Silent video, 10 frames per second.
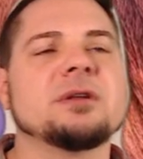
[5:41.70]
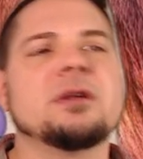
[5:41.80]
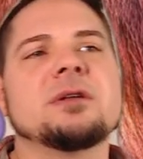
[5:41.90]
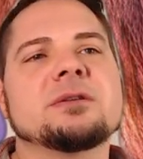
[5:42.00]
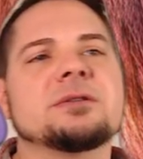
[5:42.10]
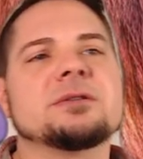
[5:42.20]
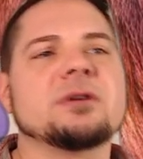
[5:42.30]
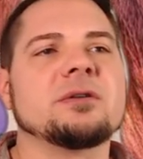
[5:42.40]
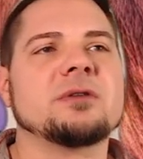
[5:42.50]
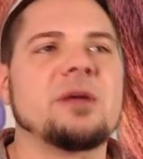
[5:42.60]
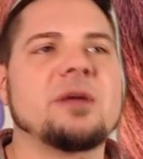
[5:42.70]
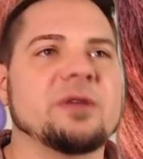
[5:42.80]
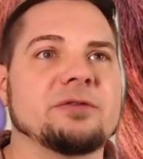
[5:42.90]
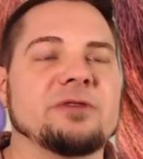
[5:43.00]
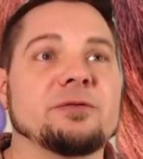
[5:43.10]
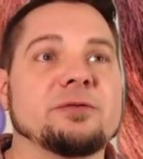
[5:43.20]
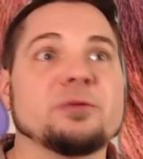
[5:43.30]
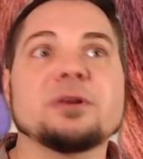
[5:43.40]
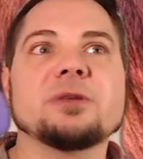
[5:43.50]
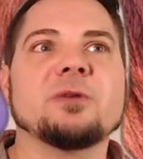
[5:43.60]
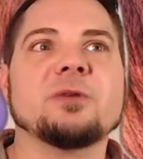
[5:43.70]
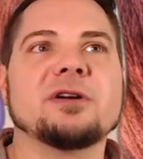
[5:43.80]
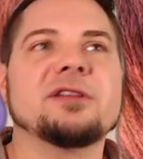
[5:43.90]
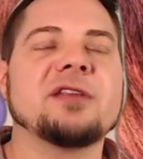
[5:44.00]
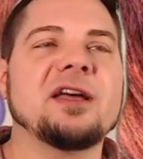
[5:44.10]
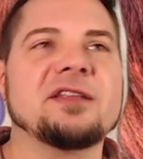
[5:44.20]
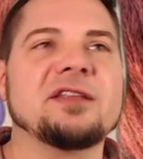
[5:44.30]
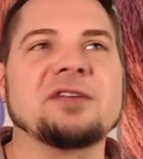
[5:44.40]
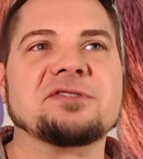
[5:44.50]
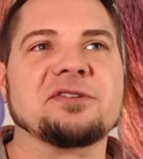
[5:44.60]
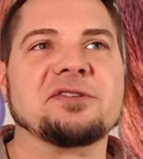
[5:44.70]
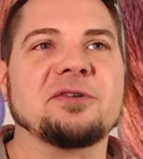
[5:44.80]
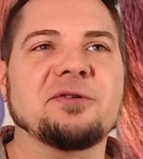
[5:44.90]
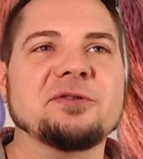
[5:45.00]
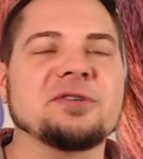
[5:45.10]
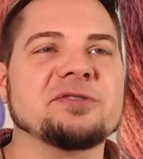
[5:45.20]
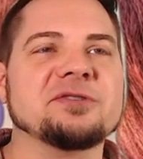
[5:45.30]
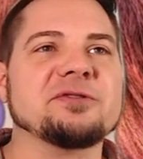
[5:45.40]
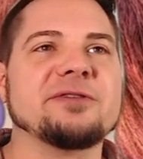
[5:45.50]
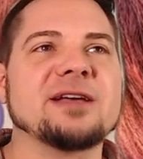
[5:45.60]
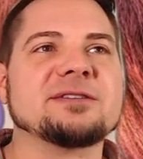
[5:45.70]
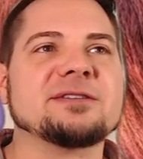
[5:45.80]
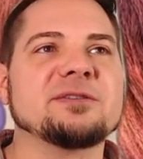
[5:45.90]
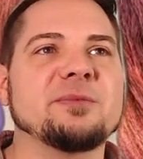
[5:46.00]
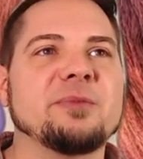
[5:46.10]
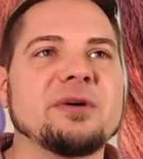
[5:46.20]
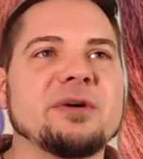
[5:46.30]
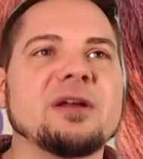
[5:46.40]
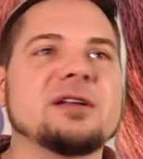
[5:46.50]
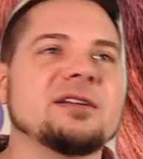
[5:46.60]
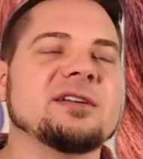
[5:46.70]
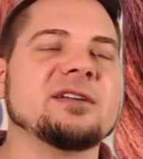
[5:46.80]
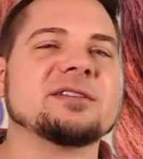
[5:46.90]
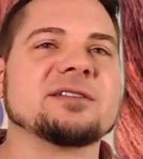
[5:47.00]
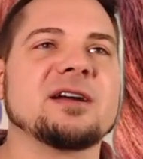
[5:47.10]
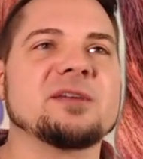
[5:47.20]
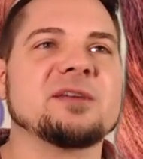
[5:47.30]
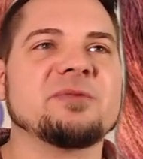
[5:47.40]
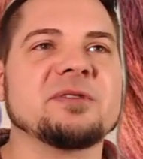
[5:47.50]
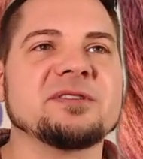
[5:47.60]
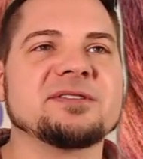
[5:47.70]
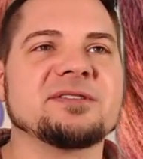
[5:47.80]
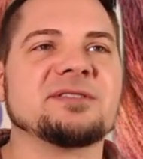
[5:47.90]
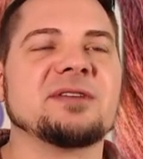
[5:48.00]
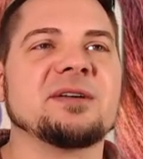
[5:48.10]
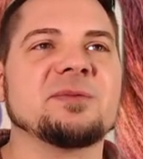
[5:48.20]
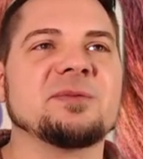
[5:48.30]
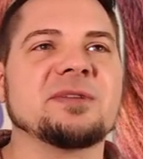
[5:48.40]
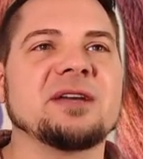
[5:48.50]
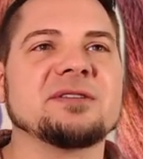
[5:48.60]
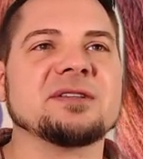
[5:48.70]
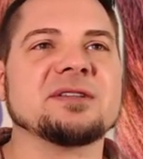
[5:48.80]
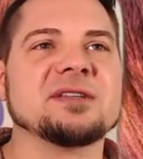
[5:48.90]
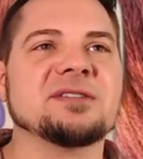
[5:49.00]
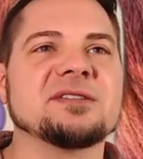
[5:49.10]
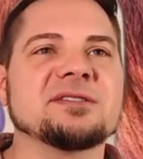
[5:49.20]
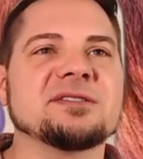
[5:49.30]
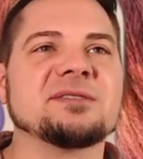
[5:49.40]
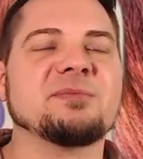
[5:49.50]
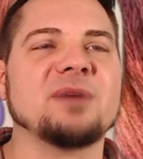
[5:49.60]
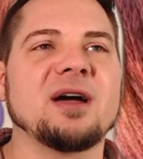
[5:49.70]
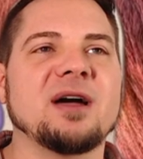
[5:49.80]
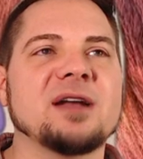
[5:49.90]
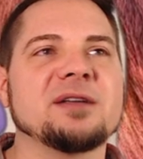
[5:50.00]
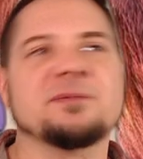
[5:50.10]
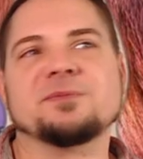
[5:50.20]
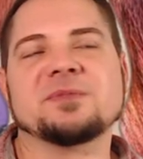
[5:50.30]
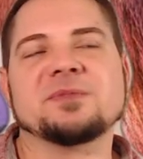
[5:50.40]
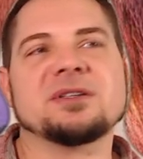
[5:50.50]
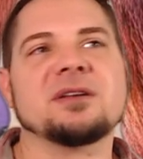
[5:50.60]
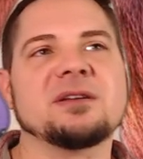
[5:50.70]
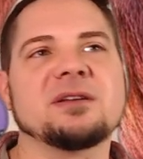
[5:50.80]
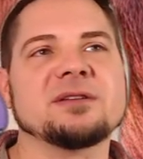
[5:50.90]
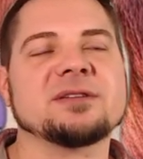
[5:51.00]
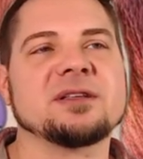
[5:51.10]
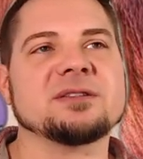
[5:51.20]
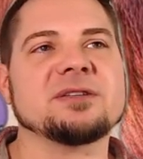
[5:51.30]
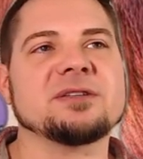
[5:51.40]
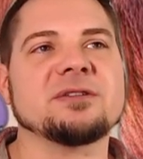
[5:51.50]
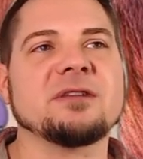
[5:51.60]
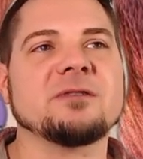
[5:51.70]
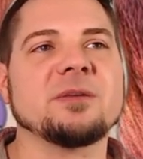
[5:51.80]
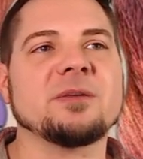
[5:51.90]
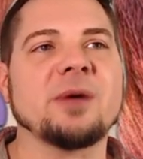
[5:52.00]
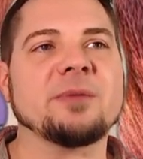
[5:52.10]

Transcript: So, I mean, if you really wanted that and that was your goal, you could do it faster, but it's kind of pointless without the legions behind him to continue to level him up.